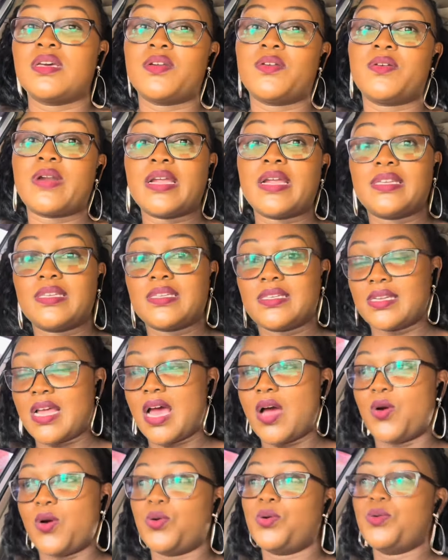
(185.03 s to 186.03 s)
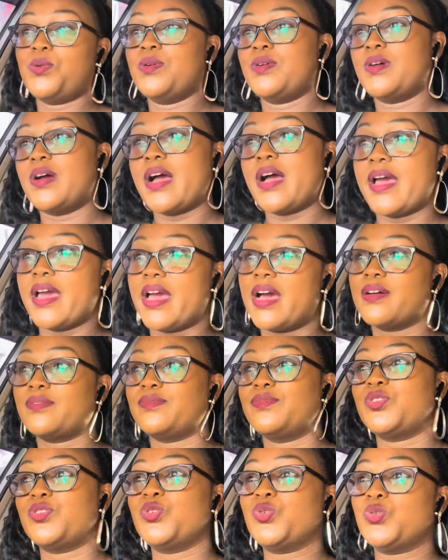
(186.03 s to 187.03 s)
Right now, I
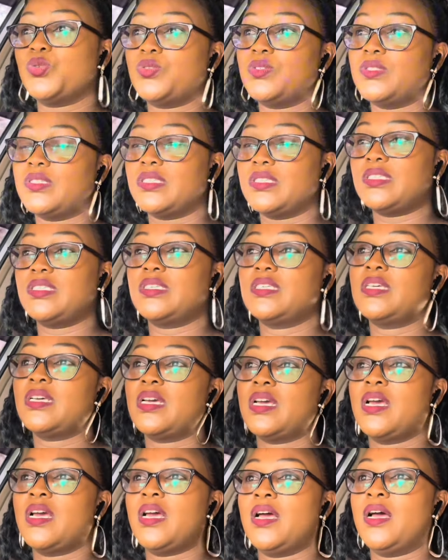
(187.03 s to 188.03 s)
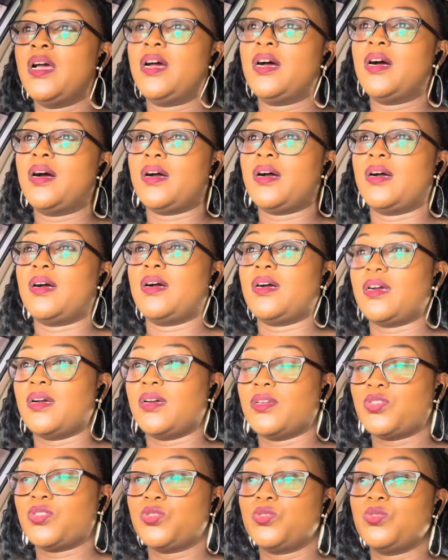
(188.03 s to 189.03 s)
have used
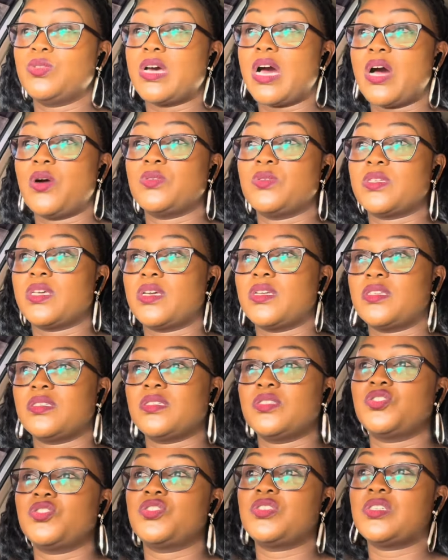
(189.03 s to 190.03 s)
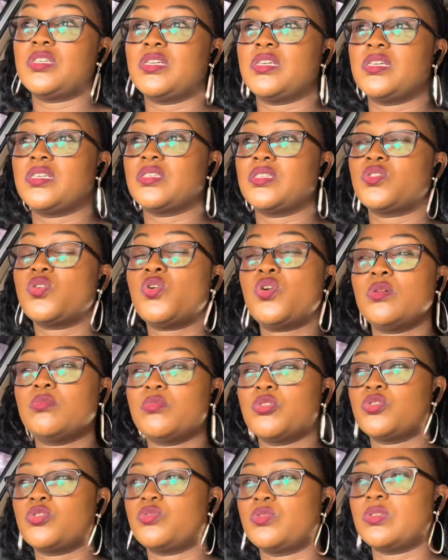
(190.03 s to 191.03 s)
uh, 2,000 shillings,
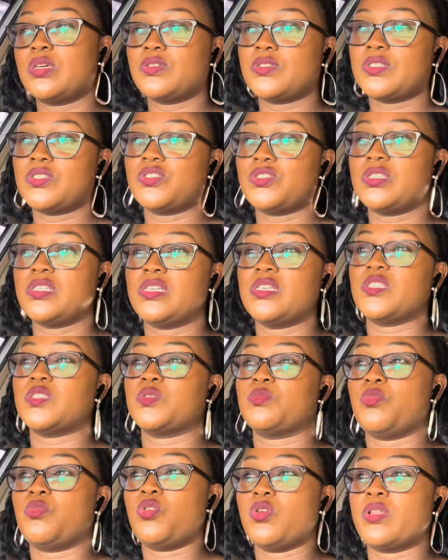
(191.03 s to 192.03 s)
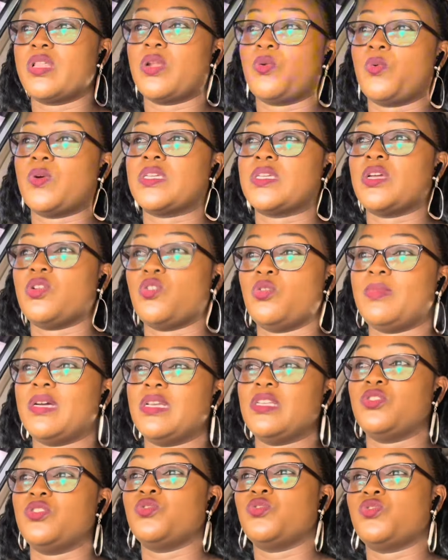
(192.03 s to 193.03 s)
almost 2,000 shillings more than what I normally